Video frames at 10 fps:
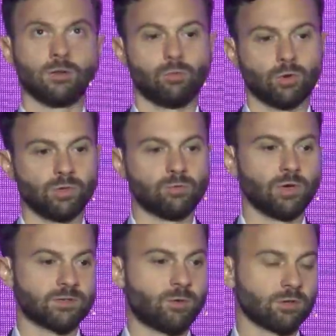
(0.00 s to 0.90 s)
what we do
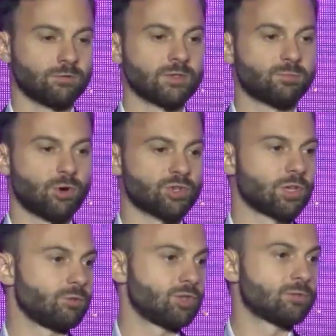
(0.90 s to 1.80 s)
as part of this
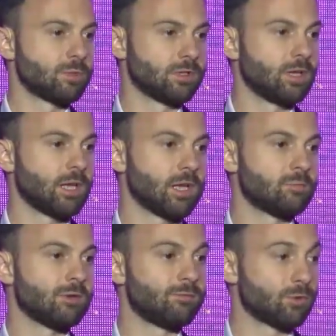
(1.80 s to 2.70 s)
project, which is building an
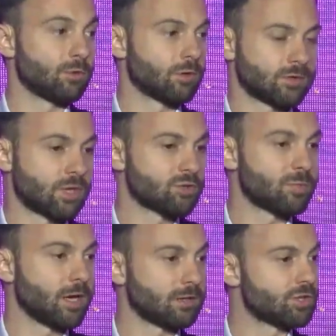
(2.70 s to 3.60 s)
AMM for central
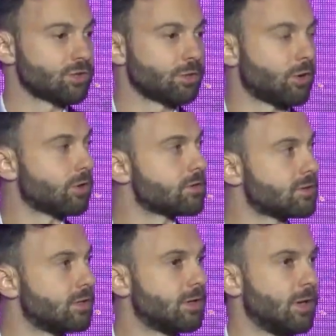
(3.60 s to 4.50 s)
bank digital
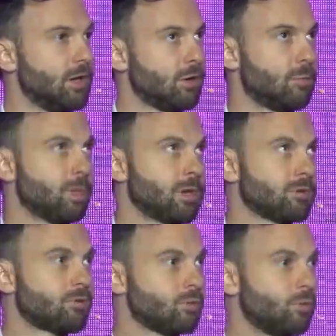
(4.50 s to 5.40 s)
currency, compared
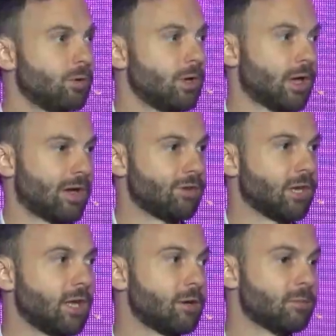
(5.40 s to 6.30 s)
to having an
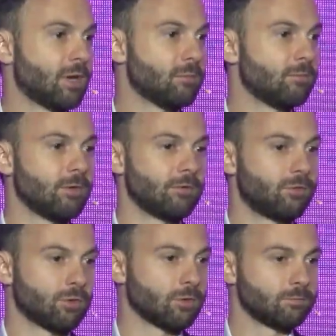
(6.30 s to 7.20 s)
AMM
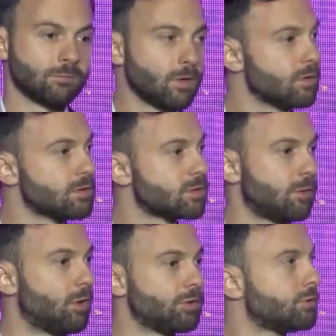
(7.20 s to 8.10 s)
for
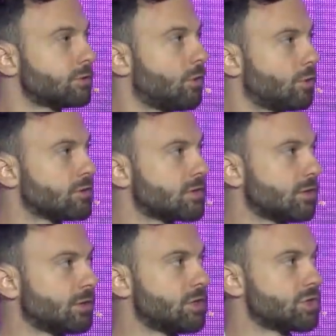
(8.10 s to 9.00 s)
some other tokens that
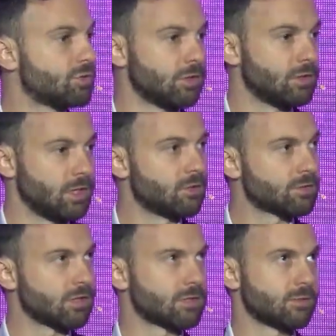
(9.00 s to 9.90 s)
are issued in the
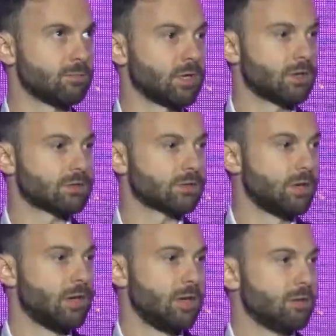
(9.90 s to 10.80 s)
ecosystem, because
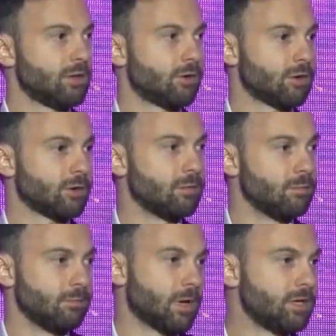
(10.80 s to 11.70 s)
there are
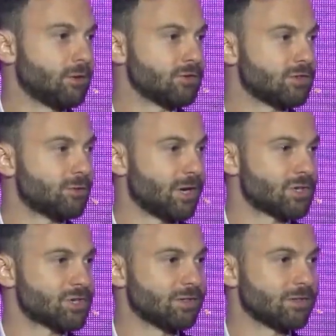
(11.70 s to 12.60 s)
many
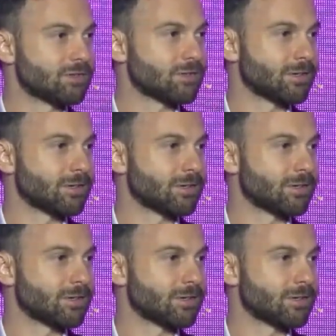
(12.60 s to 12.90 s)
considerations.